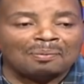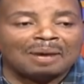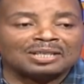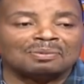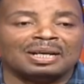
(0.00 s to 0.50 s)

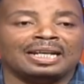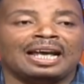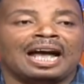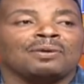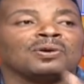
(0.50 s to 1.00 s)
much money
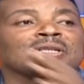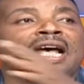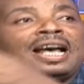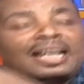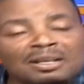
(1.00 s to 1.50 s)
I was
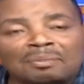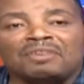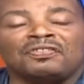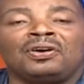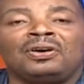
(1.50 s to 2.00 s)
earning
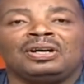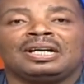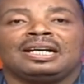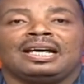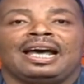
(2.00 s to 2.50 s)
before
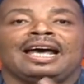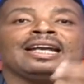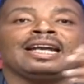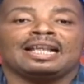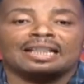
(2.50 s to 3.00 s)
and
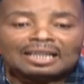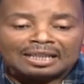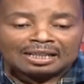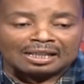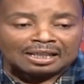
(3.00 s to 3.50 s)
uh,
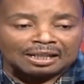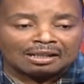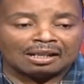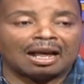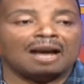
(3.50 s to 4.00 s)

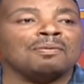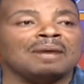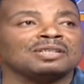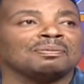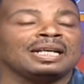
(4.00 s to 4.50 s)
uh, how
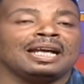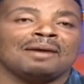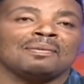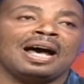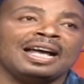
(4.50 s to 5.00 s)
much money
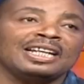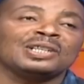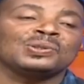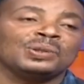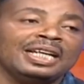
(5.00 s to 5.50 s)
I'm earning
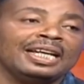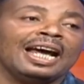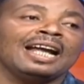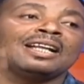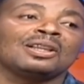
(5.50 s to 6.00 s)
today,
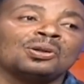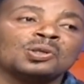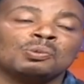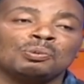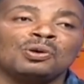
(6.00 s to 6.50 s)
and those
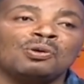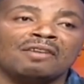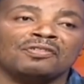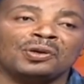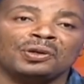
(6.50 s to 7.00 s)
people who are
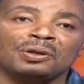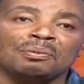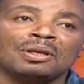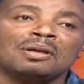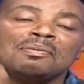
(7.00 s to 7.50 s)
following
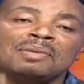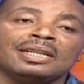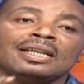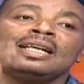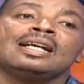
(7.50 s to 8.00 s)
me.
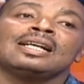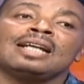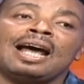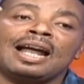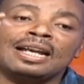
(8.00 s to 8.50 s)

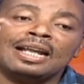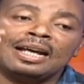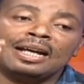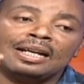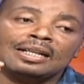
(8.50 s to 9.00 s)
And uh,
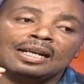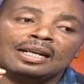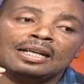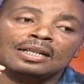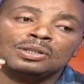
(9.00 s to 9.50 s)
uh,
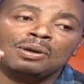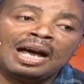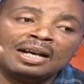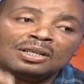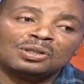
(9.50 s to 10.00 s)
to
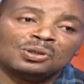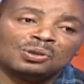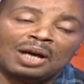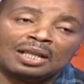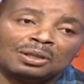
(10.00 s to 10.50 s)
add to,
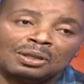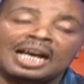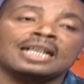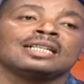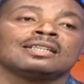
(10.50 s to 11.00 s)
uh, to
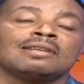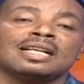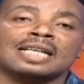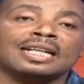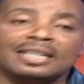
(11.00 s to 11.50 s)
that, yes.
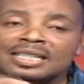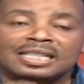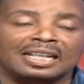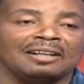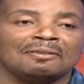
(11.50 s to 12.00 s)
as a
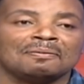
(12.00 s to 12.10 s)
Christian,